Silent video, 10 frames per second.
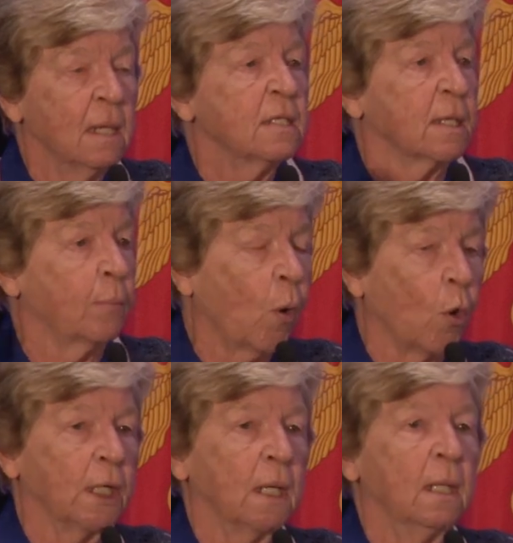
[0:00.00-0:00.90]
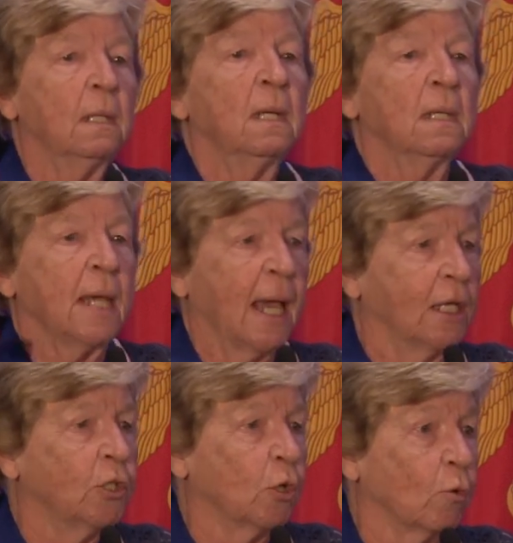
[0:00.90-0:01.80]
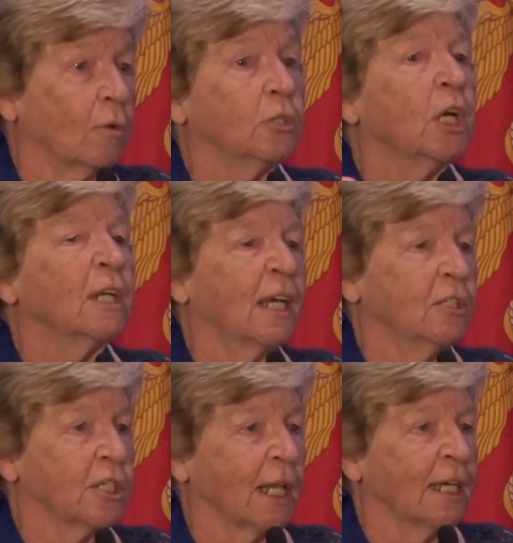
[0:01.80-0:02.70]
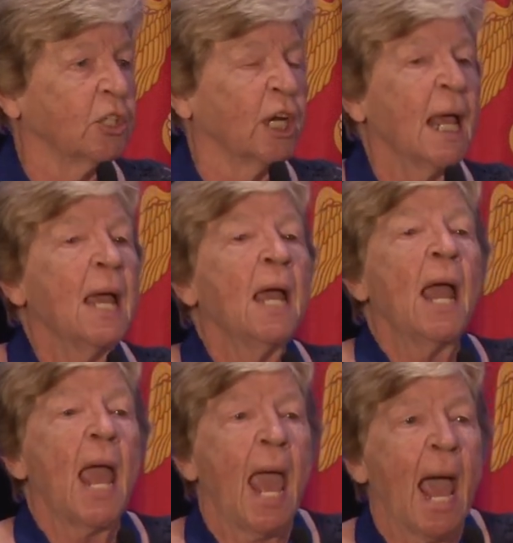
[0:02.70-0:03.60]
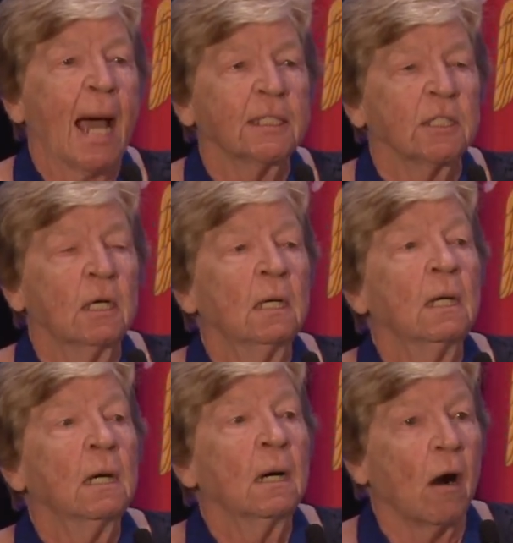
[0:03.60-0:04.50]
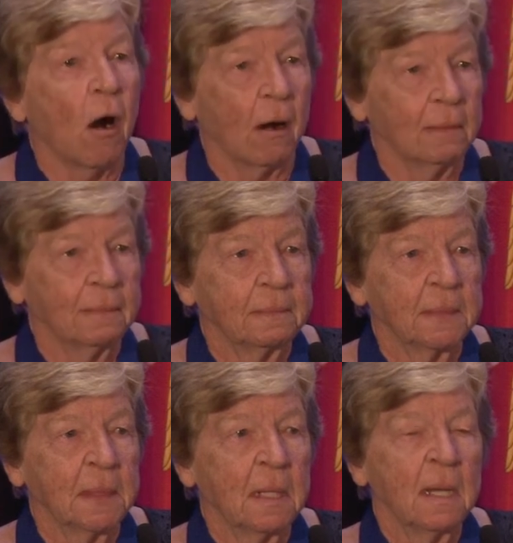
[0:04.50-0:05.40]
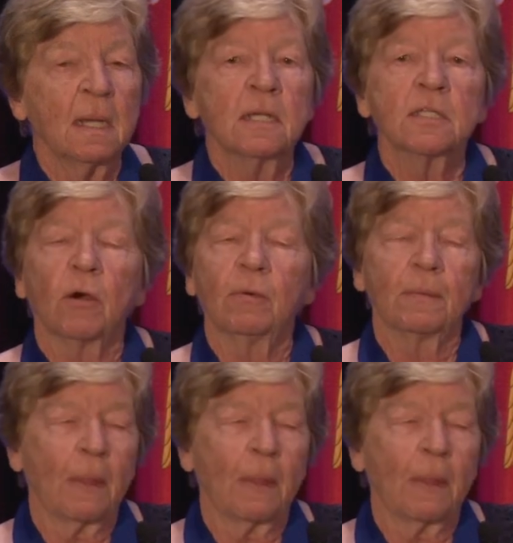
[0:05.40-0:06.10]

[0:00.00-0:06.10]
supported the Agent Orange legislation at all. So,